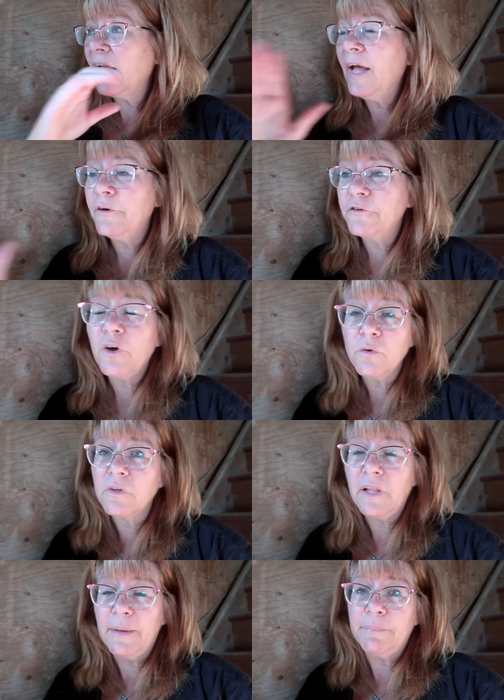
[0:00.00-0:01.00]
and her toes
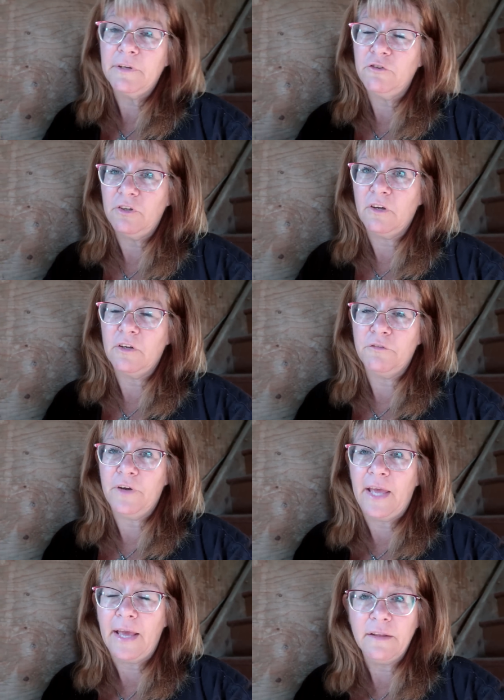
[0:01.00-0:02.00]
clipped and she couldn't
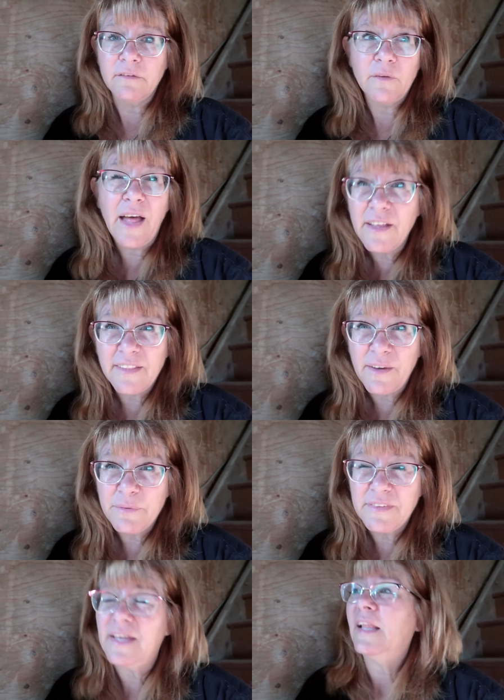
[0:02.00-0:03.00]
regain so that that
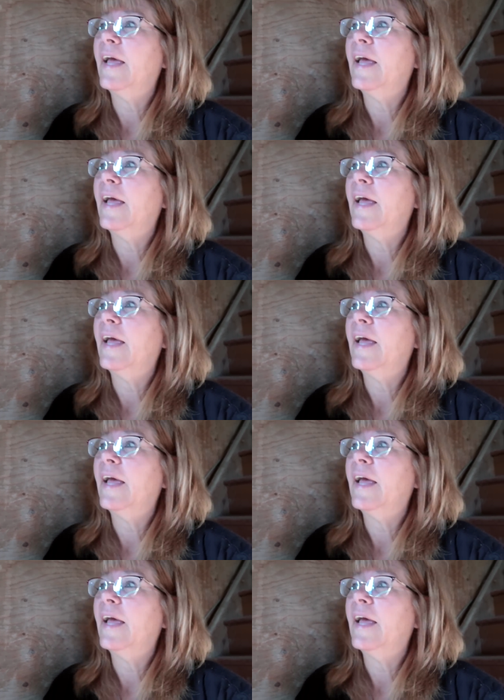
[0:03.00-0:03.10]
was it